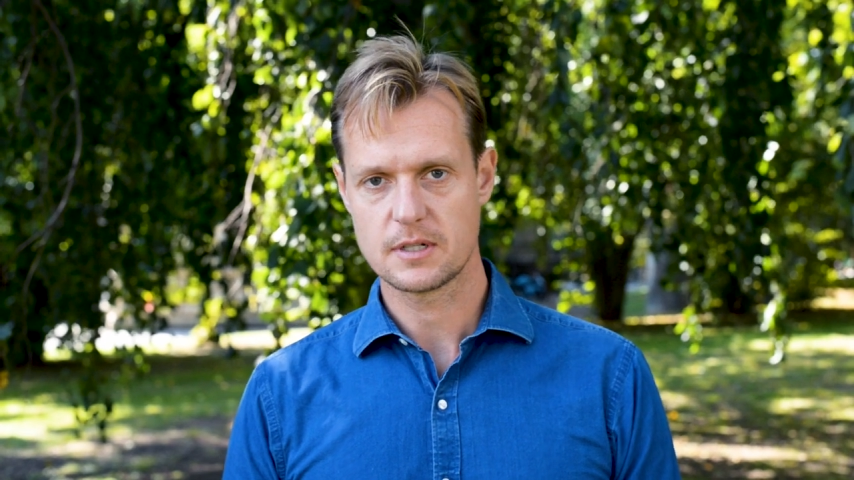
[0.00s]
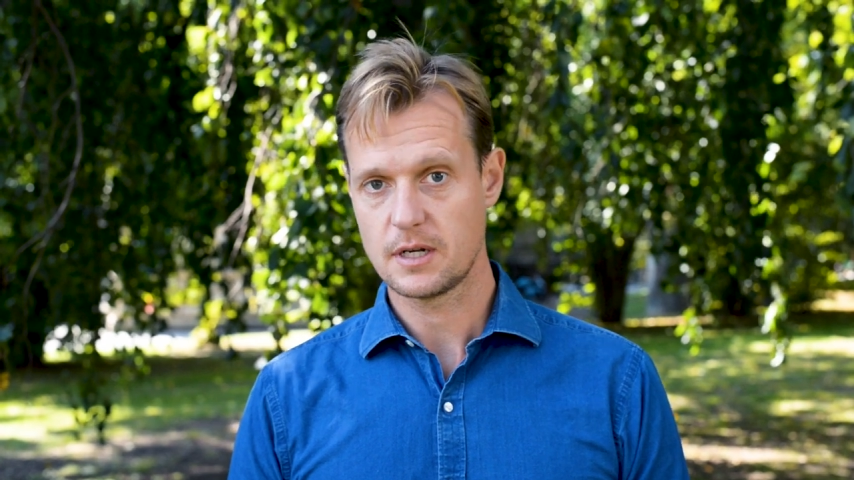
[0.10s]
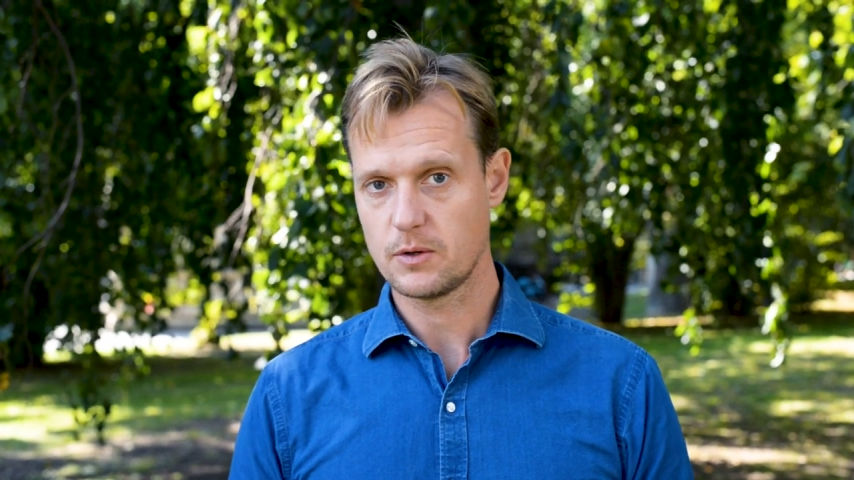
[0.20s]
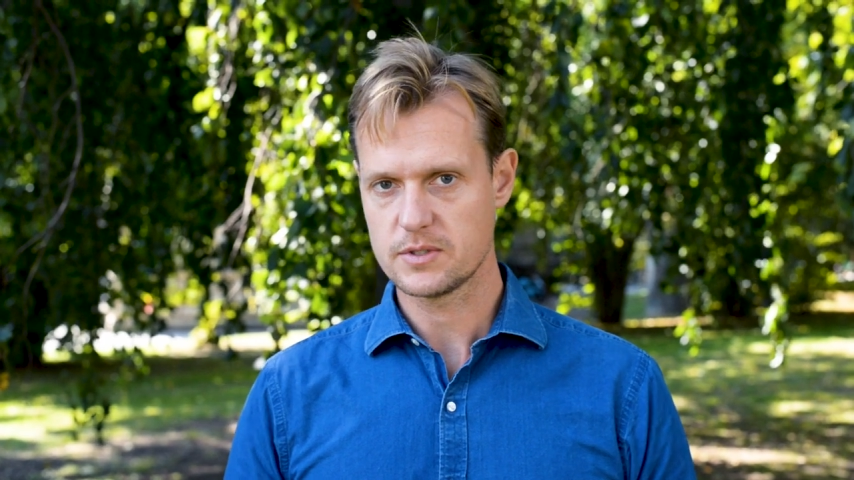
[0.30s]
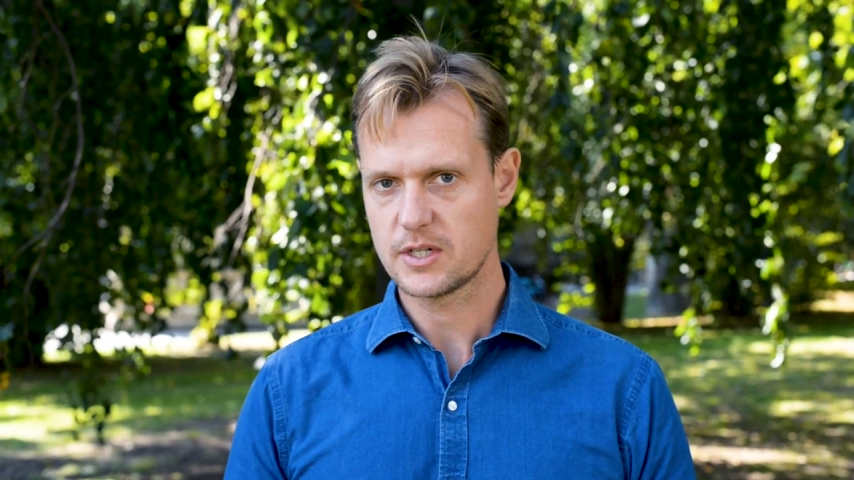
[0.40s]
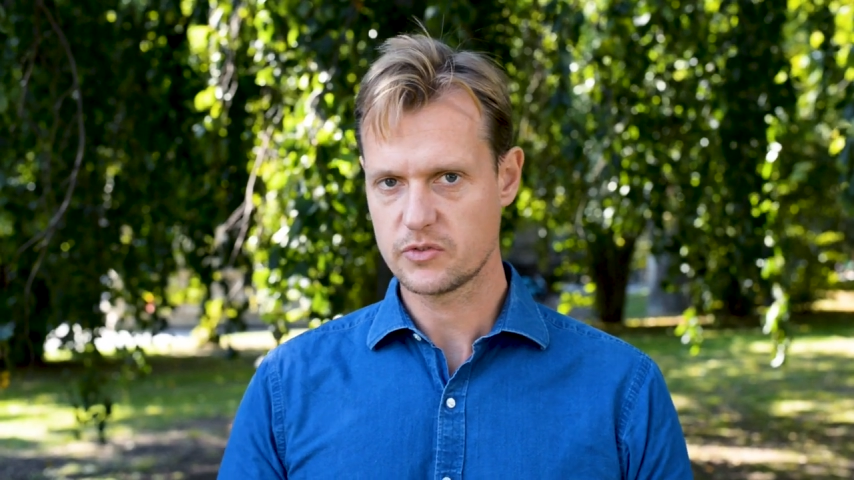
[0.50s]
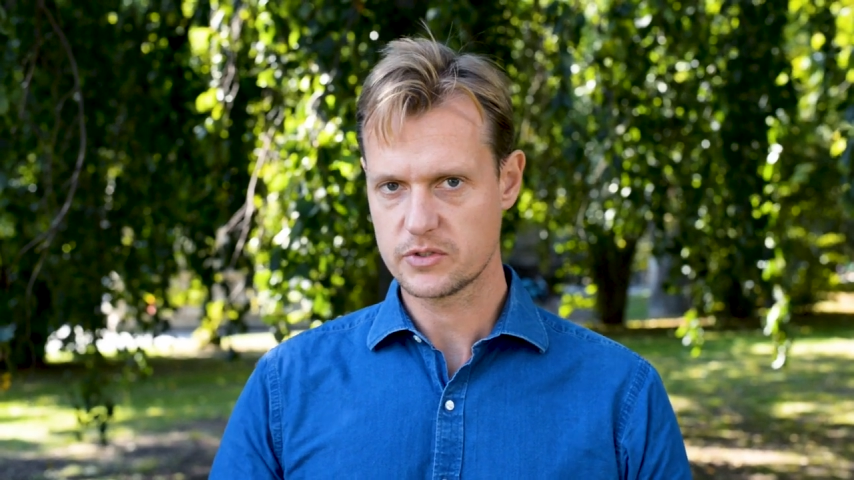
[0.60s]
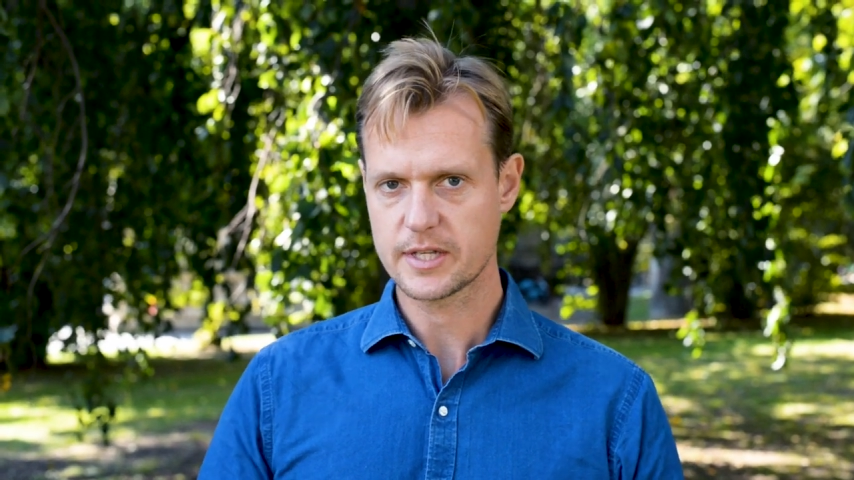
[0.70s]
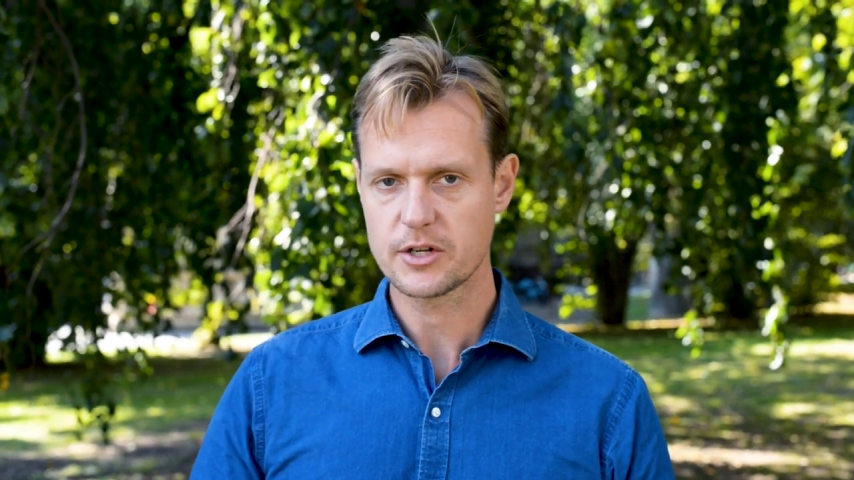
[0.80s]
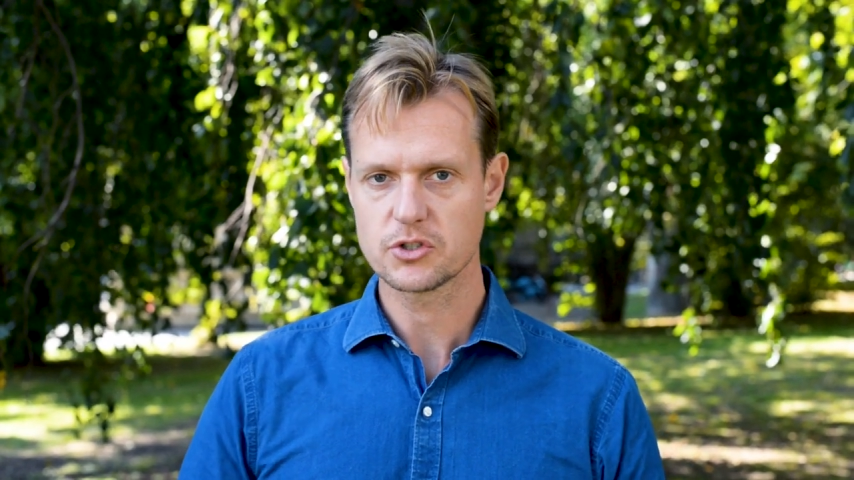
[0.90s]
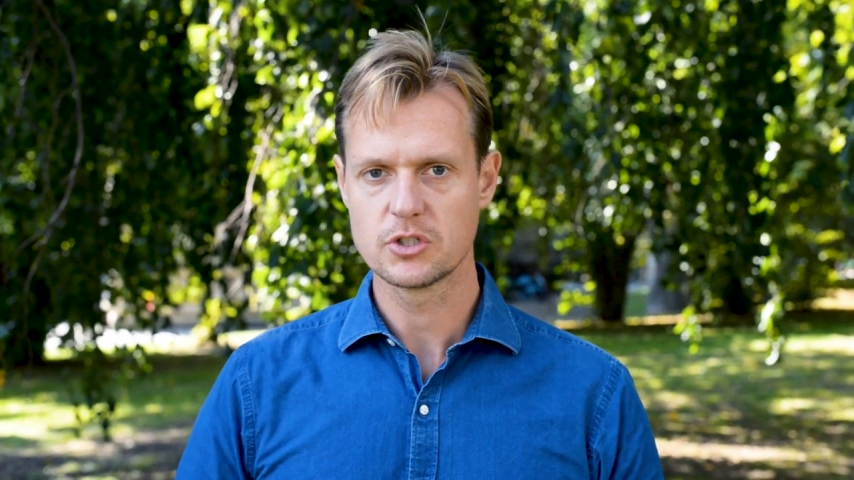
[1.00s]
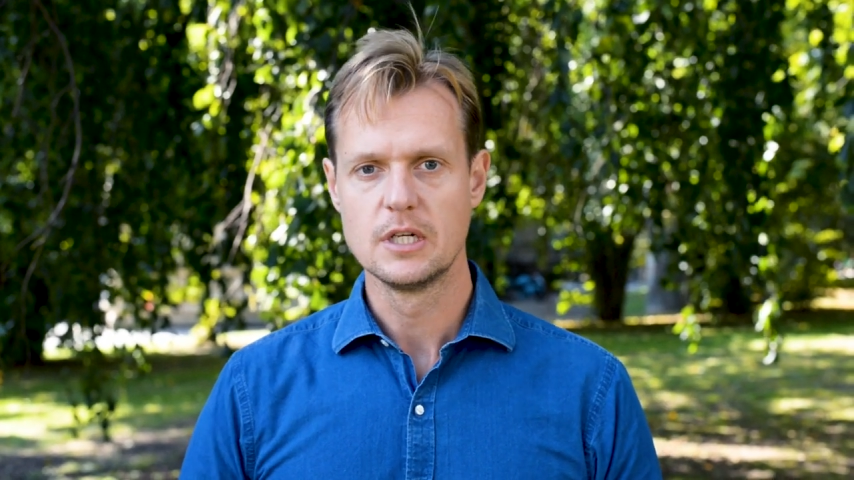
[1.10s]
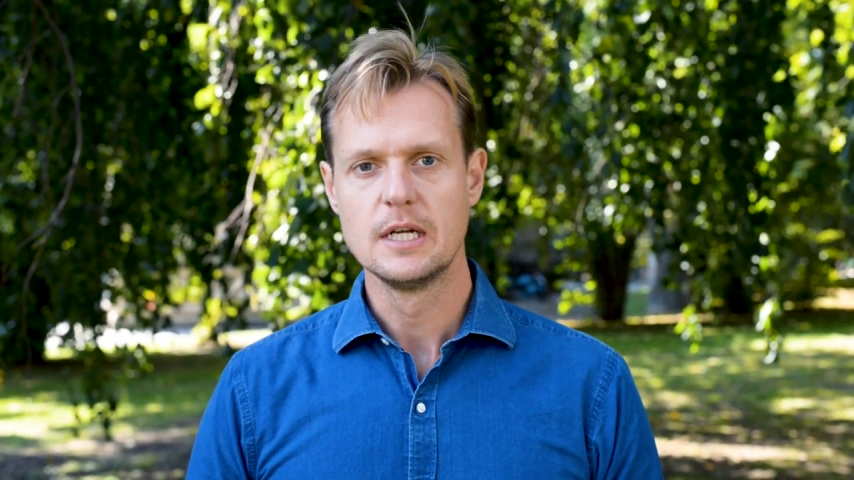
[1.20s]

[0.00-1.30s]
that are outside of the schedule,